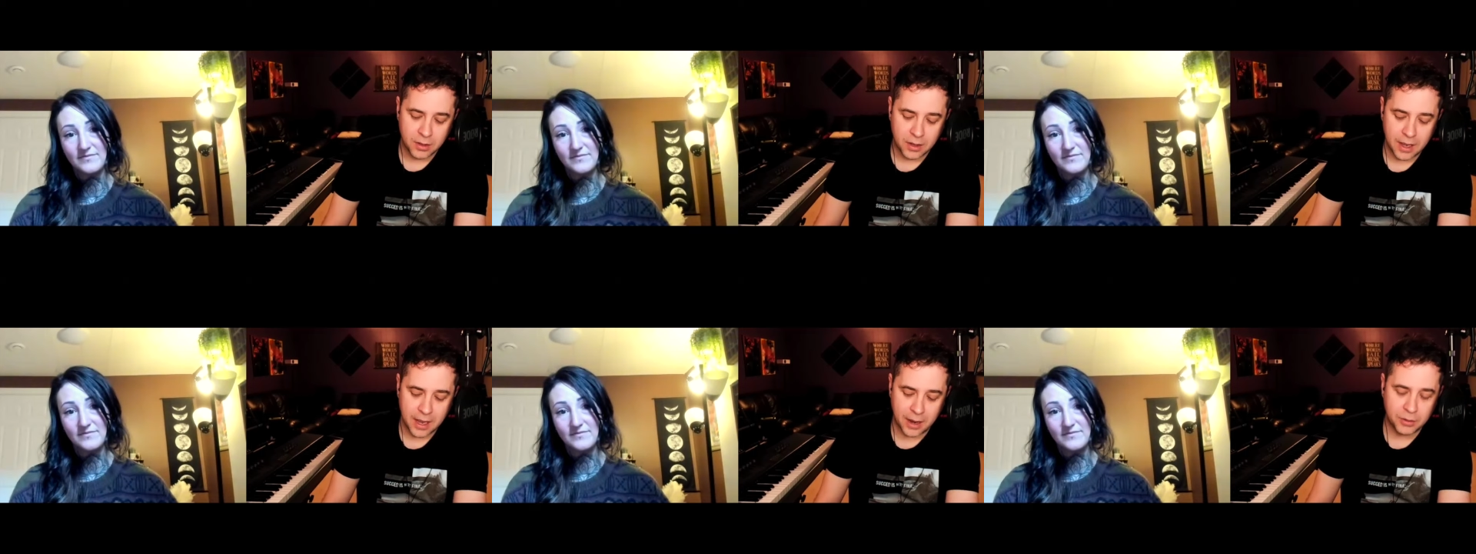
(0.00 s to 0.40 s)

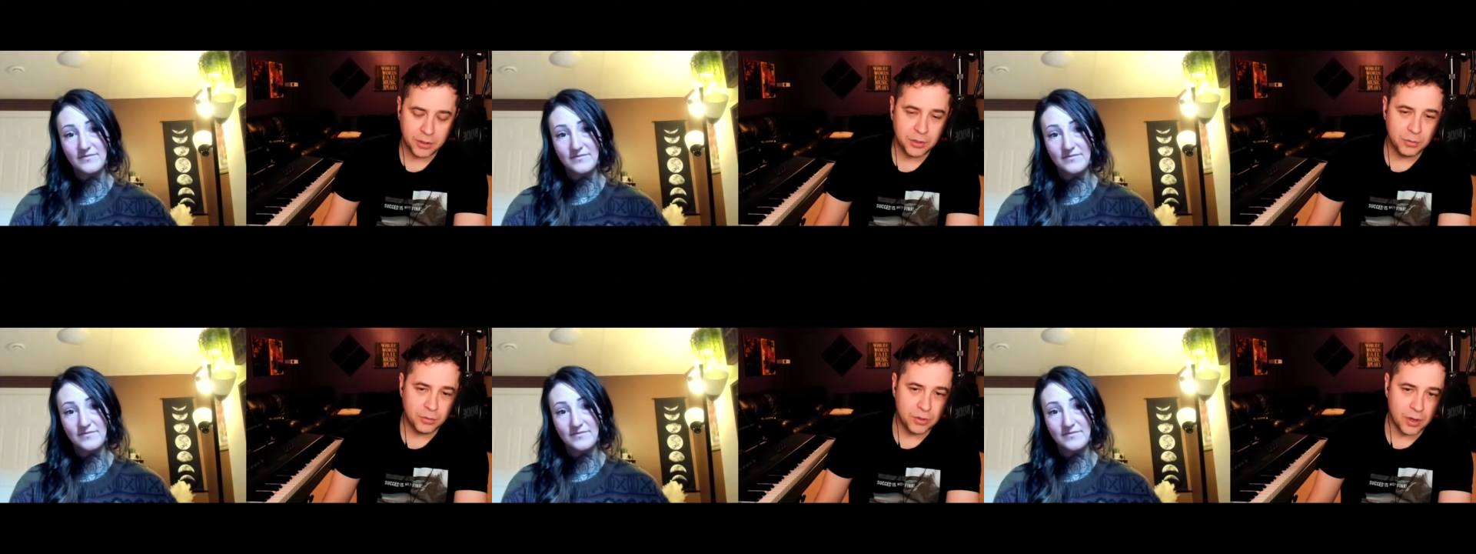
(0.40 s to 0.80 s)
Speaker 1: how do
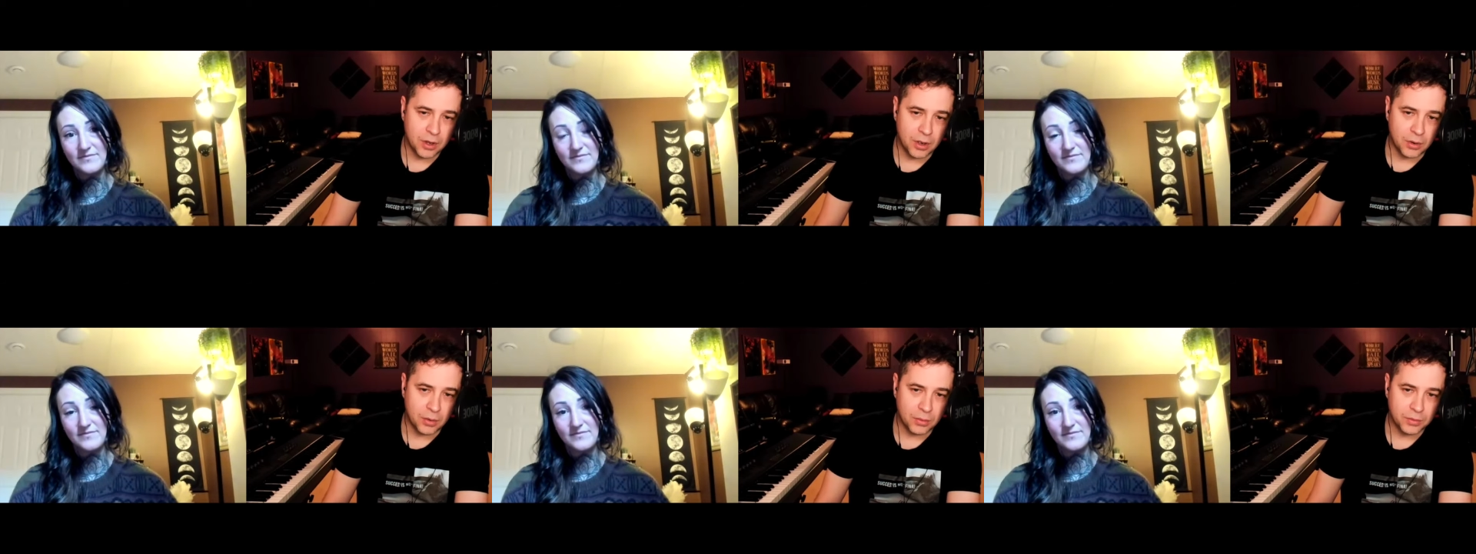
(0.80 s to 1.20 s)
you
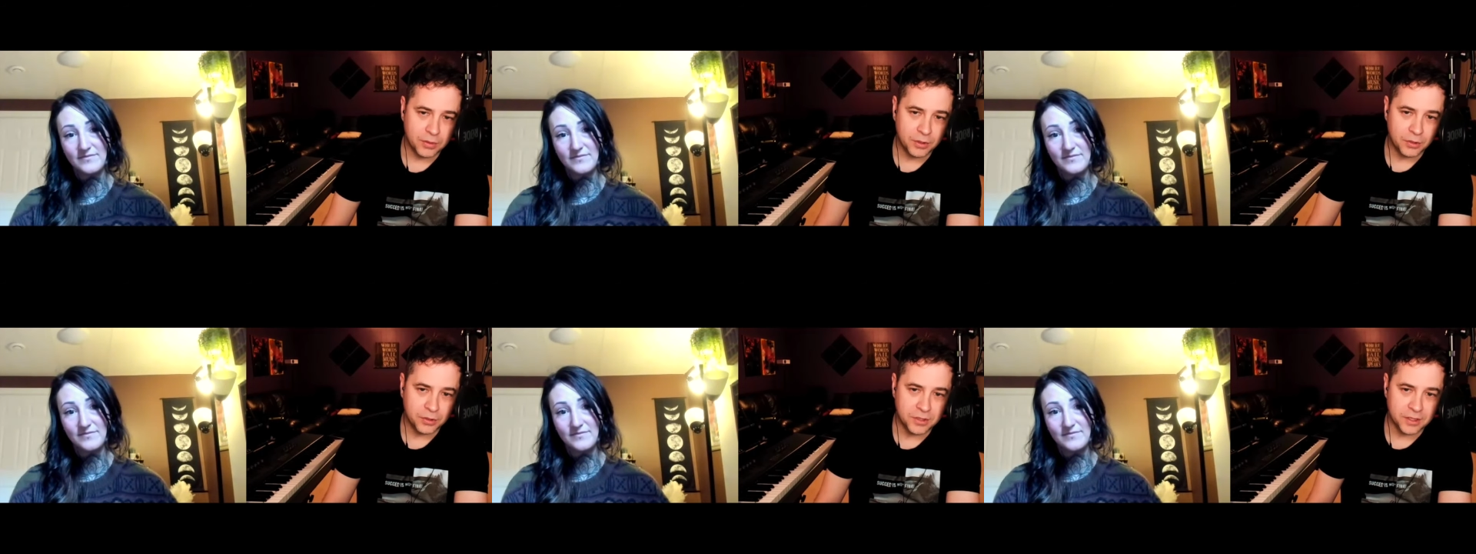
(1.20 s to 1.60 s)
know
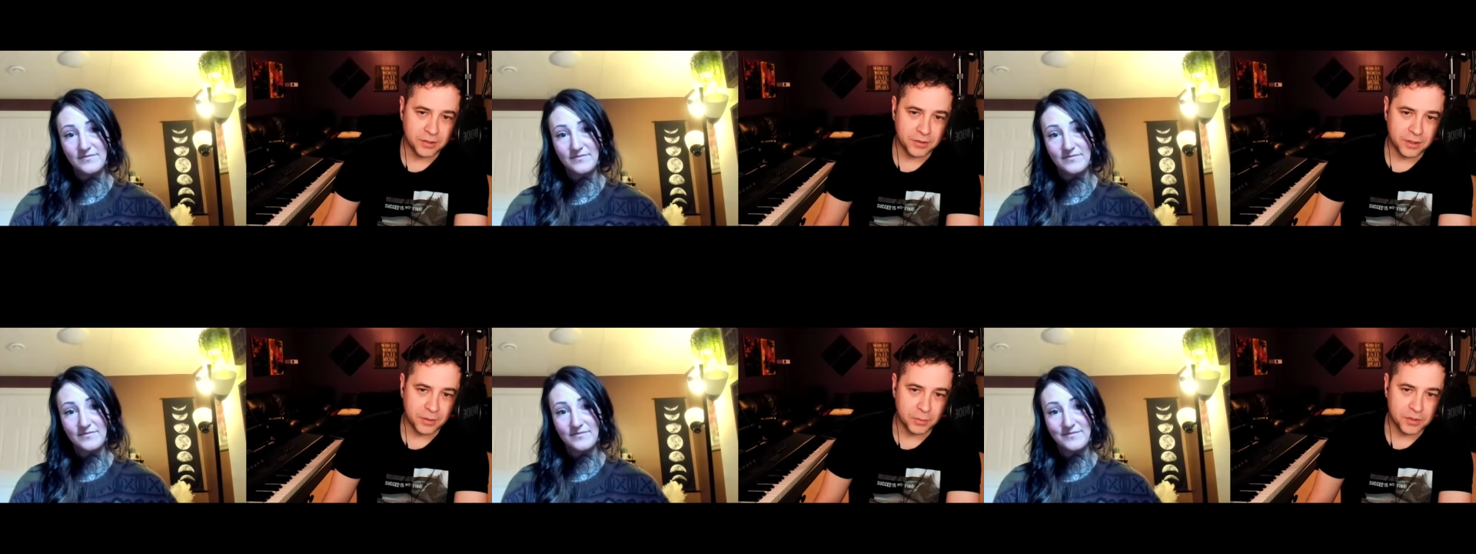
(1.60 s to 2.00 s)
you're
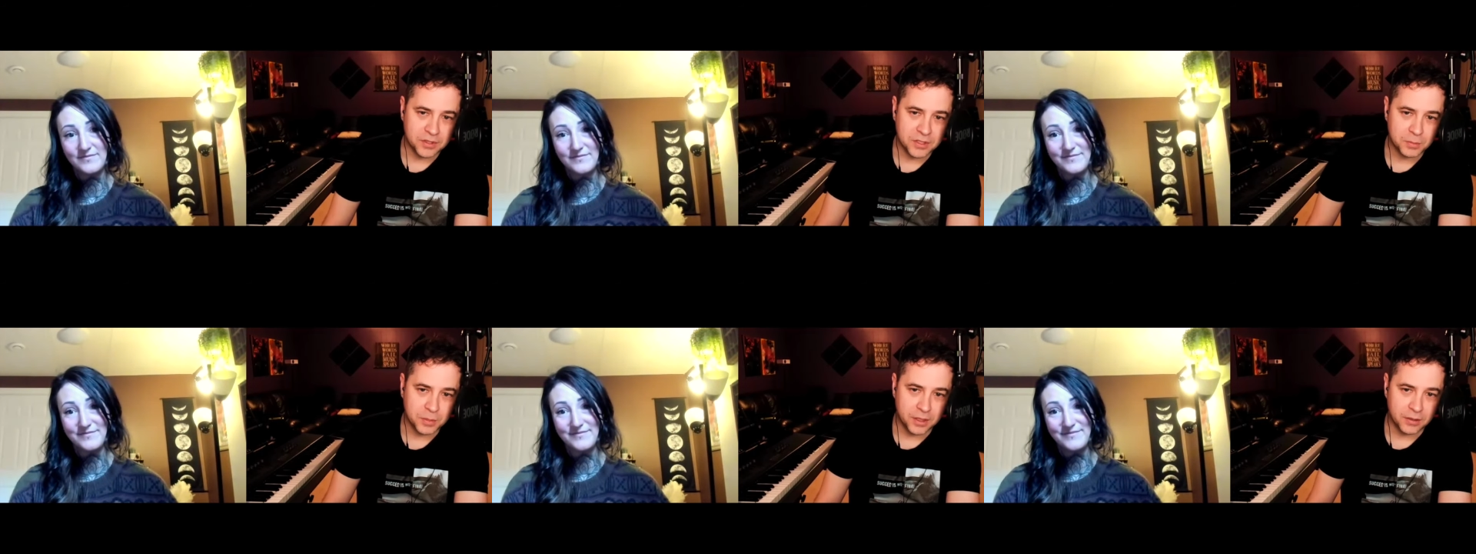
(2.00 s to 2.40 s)
dealing with
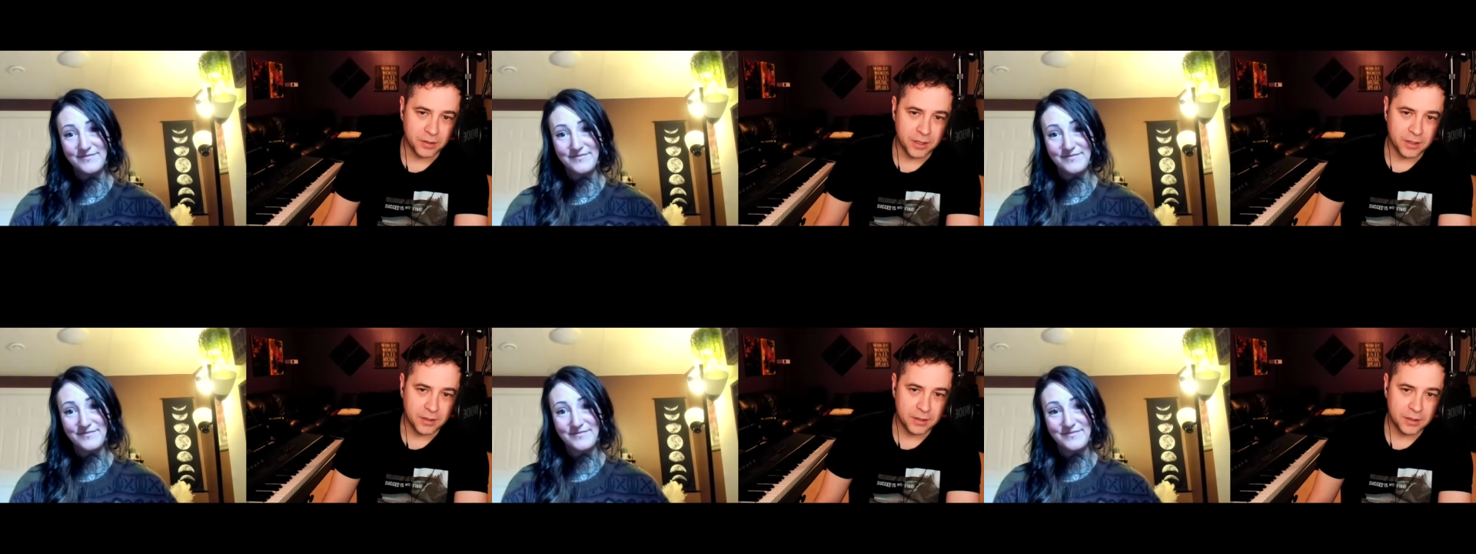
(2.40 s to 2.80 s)

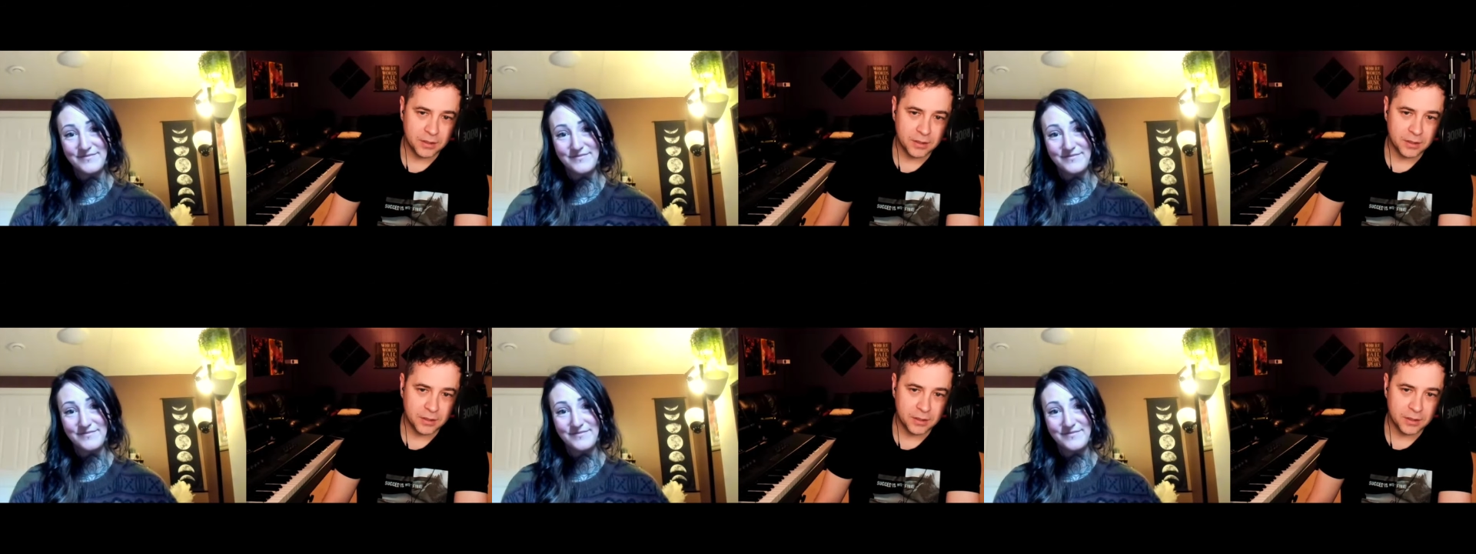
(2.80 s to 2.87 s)
spirit?